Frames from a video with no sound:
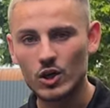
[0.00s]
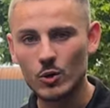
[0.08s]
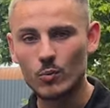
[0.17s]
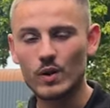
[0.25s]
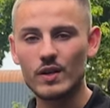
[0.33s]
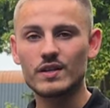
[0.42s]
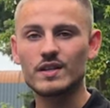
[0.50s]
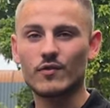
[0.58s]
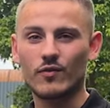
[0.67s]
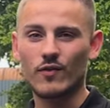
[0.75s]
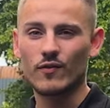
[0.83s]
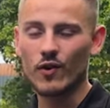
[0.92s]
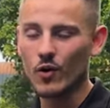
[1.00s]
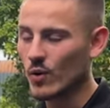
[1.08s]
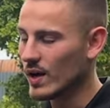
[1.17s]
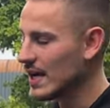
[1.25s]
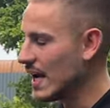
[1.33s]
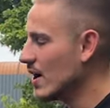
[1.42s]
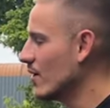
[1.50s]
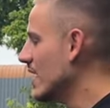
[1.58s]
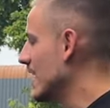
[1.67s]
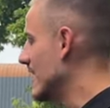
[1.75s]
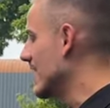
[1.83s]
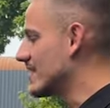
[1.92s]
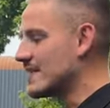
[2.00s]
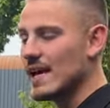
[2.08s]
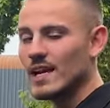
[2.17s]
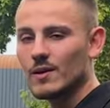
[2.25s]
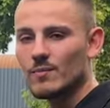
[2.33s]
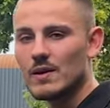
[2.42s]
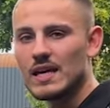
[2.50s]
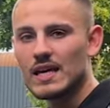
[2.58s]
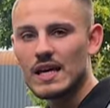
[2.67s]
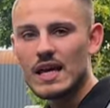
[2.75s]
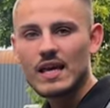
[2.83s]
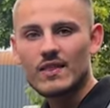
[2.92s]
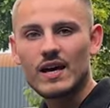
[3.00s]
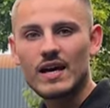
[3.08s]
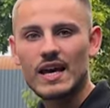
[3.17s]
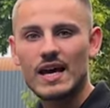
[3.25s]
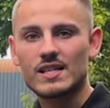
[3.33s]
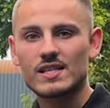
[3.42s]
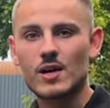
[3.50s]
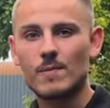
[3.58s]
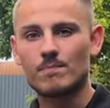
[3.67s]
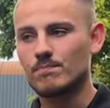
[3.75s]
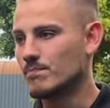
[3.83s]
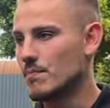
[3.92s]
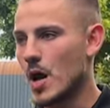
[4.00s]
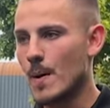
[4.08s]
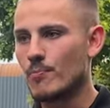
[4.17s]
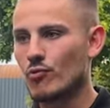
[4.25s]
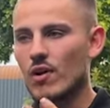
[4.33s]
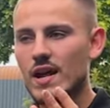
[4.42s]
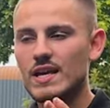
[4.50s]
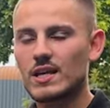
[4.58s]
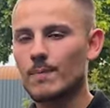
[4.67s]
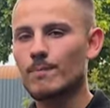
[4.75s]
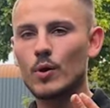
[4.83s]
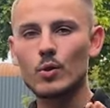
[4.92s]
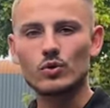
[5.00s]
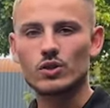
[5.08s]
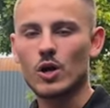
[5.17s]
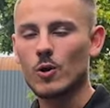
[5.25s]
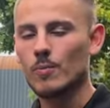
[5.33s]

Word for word: up with a different fault. Now, it's telling me that it has a, a brake booster. I'll